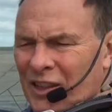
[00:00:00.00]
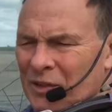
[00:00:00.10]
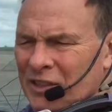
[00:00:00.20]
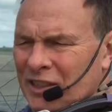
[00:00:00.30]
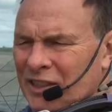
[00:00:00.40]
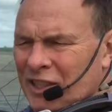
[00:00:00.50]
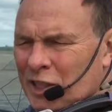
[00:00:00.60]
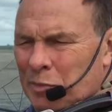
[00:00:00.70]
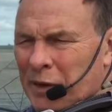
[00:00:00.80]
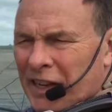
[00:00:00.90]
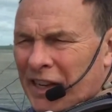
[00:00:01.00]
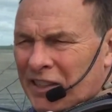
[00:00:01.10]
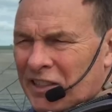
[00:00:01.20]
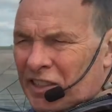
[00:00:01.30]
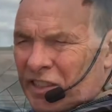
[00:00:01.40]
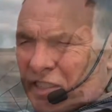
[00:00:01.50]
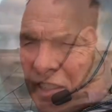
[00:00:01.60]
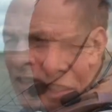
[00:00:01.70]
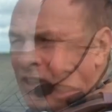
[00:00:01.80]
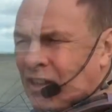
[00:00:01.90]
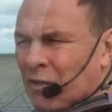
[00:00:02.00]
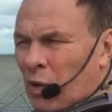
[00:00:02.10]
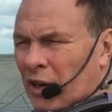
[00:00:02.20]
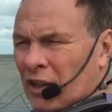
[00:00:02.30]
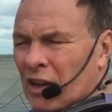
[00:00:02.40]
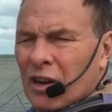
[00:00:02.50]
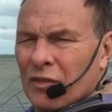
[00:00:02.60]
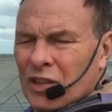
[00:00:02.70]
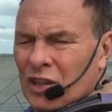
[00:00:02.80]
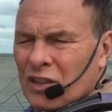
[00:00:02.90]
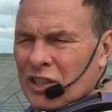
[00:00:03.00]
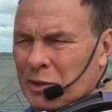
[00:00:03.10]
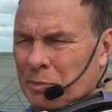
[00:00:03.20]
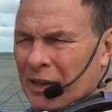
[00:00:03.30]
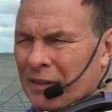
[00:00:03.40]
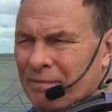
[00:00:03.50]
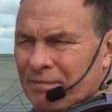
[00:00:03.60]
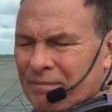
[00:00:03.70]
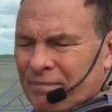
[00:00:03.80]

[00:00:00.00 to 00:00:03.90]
that was the spinning exercise, is a one and a half turn spin.